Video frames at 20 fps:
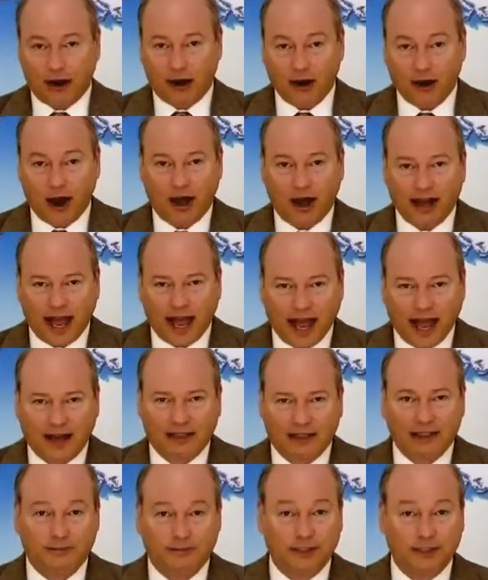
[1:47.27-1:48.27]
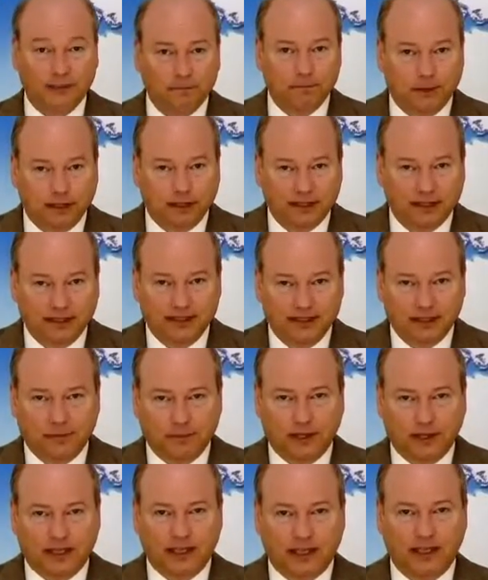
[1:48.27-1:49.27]
are not actively
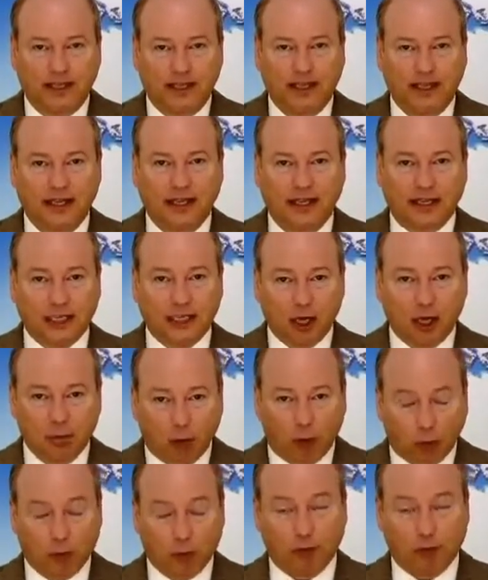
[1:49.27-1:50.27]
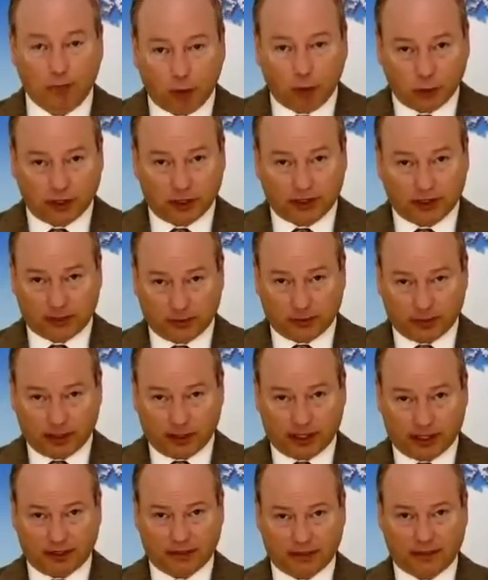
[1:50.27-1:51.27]
participating in our moment-by-moment
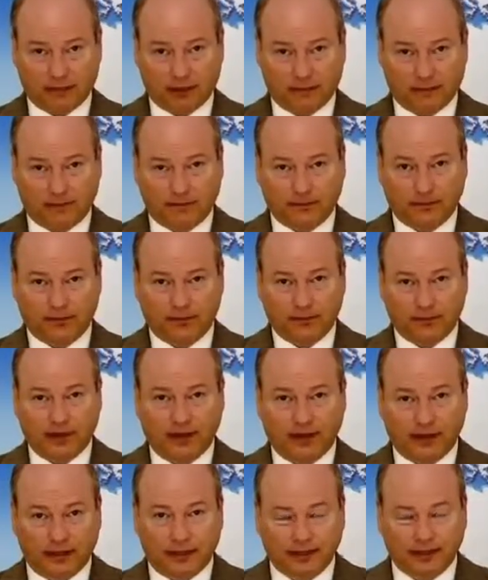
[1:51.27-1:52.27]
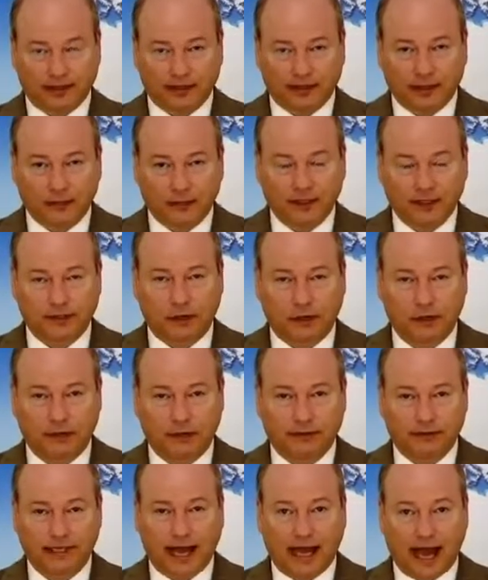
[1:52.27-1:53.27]
experience. This is the result
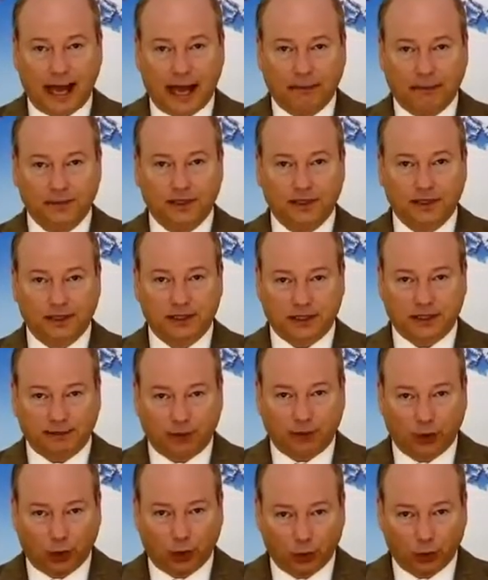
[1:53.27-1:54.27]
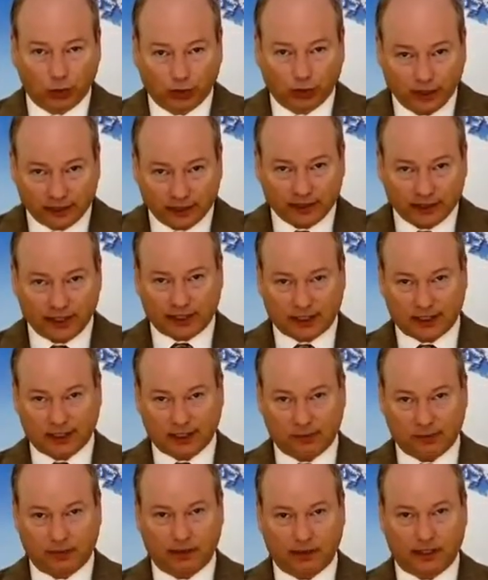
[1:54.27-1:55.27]
of the absence of holistic
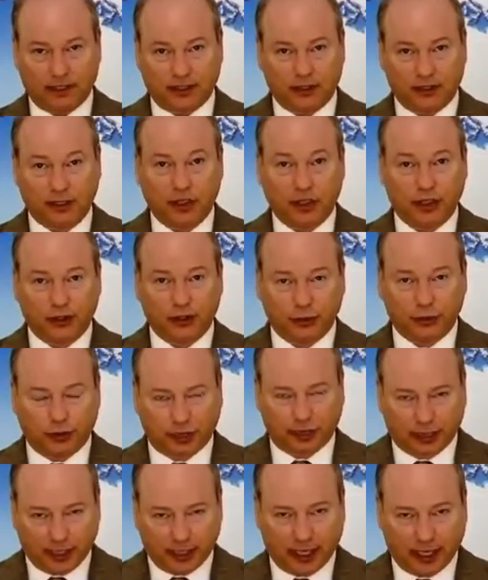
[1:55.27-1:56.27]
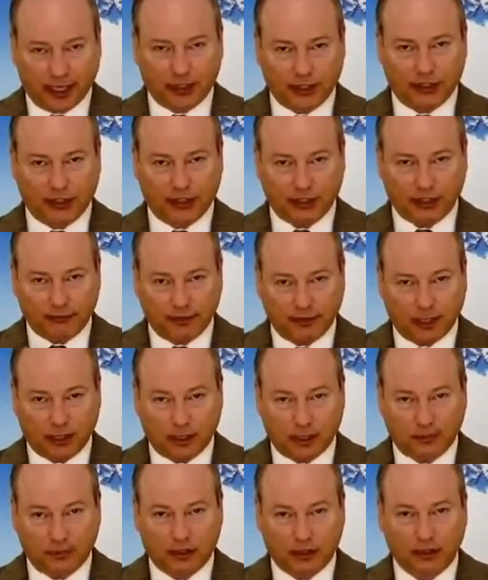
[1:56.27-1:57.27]
experience to engage and
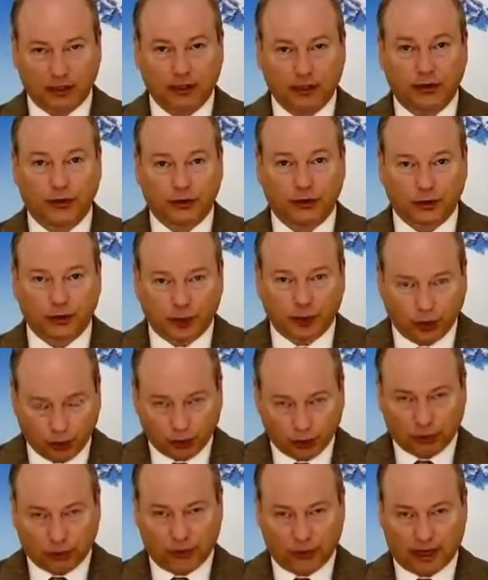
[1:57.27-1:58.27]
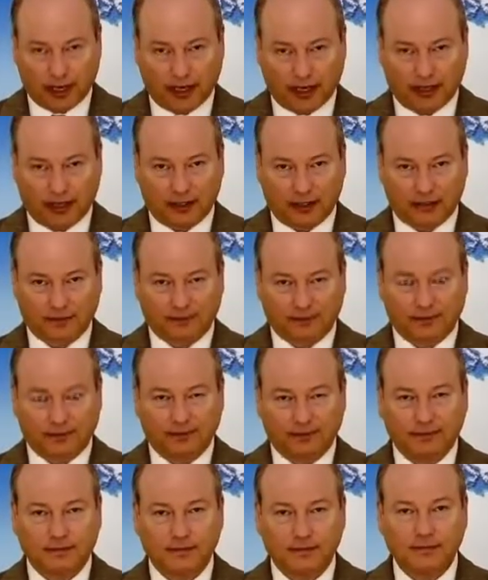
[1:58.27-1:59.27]
develop the total brain.
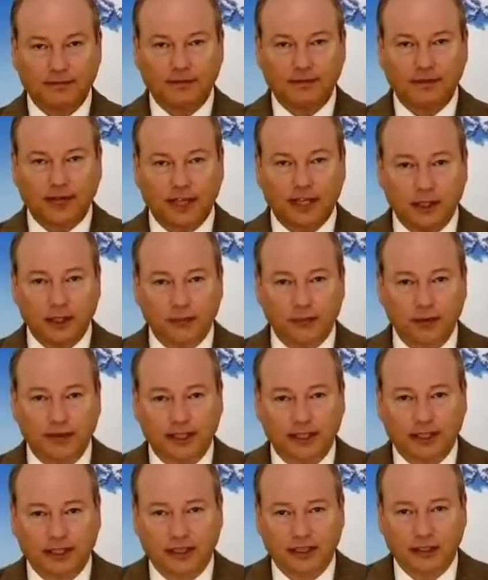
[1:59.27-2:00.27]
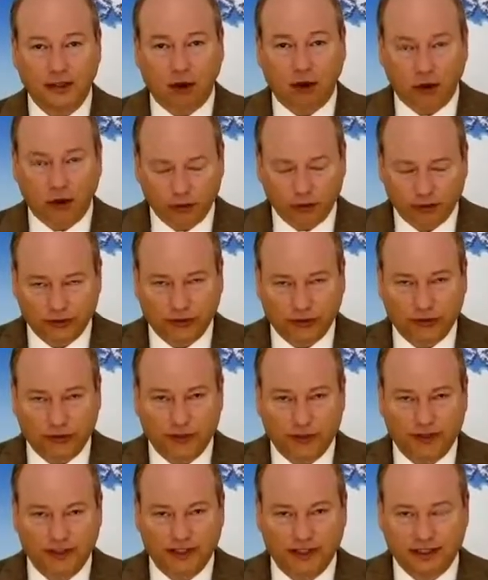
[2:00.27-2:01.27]
In particular, also,
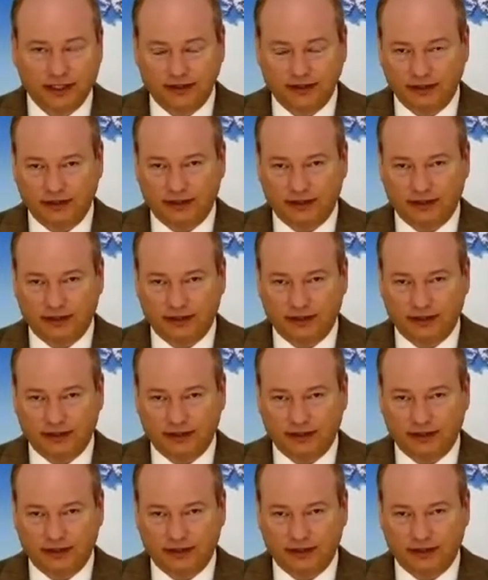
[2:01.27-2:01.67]
we see in this